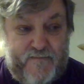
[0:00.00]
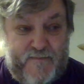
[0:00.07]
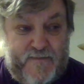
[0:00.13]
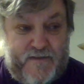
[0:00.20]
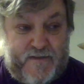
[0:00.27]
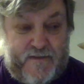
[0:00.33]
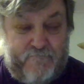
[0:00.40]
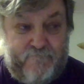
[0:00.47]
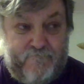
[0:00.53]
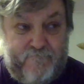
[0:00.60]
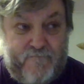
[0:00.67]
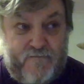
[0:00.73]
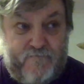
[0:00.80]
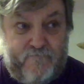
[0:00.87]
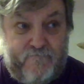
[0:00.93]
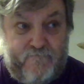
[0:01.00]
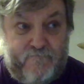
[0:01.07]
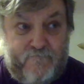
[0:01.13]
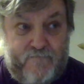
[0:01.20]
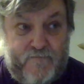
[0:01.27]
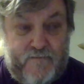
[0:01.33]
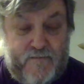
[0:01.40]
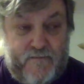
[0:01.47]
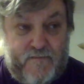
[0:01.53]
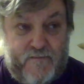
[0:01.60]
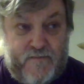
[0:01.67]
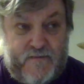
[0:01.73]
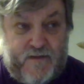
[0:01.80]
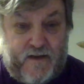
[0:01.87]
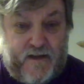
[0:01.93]
you know,
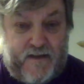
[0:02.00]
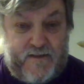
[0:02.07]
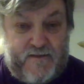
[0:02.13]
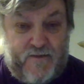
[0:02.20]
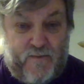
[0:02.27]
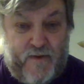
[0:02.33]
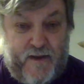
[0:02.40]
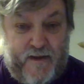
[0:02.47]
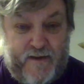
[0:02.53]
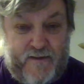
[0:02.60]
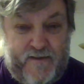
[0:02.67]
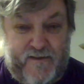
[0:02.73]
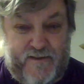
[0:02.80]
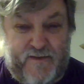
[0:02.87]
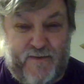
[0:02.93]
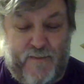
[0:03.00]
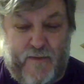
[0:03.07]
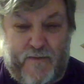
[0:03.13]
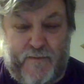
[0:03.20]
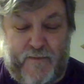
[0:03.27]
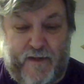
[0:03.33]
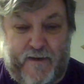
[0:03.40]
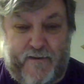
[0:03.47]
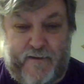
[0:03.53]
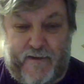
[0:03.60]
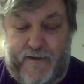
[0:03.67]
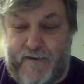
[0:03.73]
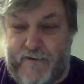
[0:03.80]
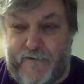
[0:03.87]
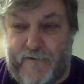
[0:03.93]
to last the week. Uh, there's some of them, like,
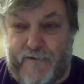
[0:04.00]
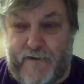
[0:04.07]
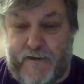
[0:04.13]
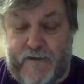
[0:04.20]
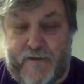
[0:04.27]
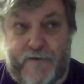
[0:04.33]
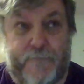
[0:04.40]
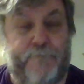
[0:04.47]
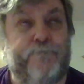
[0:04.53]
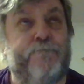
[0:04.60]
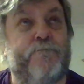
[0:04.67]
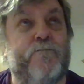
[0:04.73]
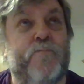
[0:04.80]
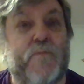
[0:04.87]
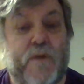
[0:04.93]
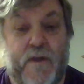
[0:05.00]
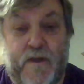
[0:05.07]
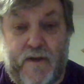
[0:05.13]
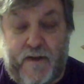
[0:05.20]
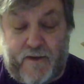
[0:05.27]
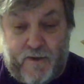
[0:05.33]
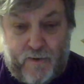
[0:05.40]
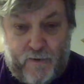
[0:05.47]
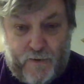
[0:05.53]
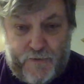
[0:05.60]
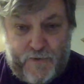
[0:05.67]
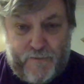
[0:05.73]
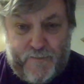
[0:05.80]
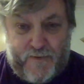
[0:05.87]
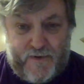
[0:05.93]
like you know, you get the, like
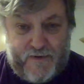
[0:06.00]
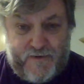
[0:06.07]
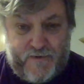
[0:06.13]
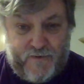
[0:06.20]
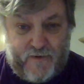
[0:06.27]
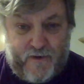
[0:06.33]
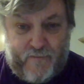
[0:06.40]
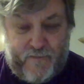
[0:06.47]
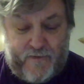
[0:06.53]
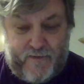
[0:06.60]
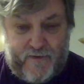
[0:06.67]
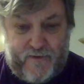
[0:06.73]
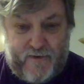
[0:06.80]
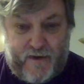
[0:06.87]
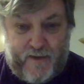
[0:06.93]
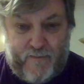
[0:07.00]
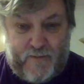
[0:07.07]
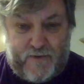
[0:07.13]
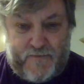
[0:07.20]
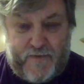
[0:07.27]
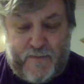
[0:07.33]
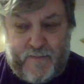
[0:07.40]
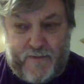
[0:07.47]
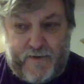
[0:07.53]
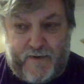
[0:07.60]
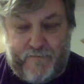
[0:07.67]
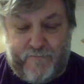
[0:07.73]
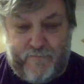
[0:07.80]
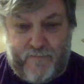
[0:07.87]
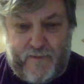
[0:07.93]
hawthorn berries, you don't get, you don't get much for your
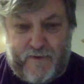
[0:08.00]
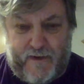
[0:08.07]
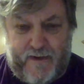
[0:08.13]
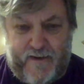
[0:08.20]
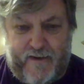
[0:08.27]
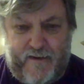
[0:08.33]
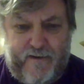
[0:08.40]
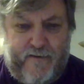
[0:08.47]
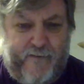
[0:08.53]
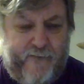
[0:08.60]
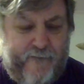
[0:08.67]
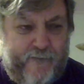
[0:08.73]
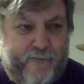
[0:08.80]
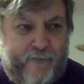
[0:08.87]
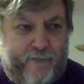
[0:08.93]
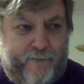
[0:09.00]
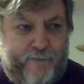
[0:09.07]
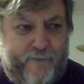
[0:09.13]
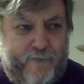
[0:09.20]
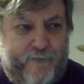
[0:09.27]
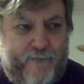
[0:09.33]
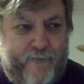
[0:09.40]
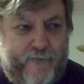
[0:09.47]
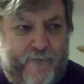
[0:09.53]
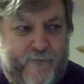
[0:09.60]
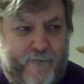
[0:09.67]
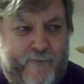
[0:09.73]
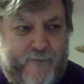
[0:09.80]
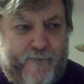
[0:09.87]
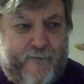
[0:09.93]
money. You know
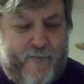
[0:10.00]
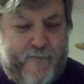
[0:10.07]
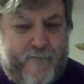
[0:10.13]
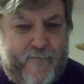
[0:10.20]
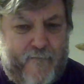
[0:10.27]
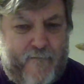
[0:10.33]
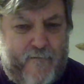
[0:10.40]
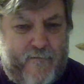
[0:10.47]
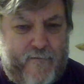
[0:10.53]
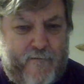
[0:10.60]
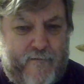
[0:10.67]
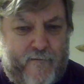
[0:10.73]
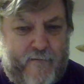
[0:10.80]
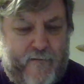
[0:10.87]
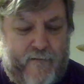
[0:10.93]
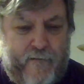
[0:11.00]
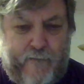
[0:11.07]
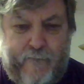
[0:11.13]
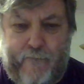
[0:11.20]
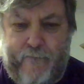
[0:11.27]
what I mean? You, and it's like,